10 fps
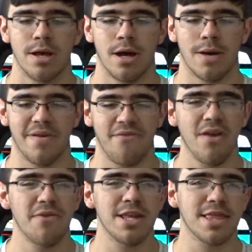If you
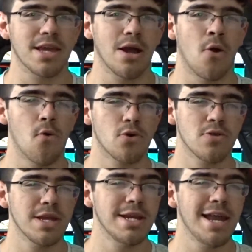have anything older
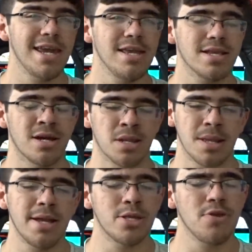than an 8,
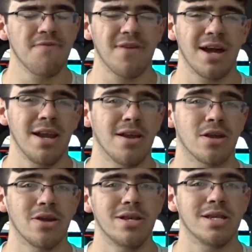unless you find a
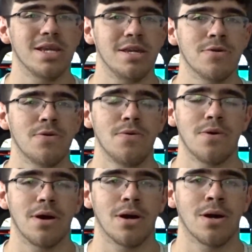good
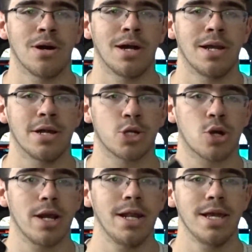deal on a
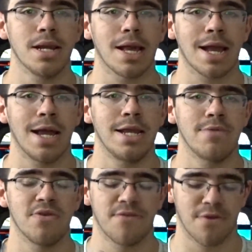trade-in like I did
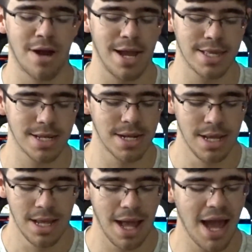with Verizon,
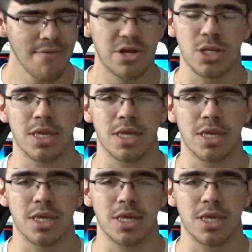I would just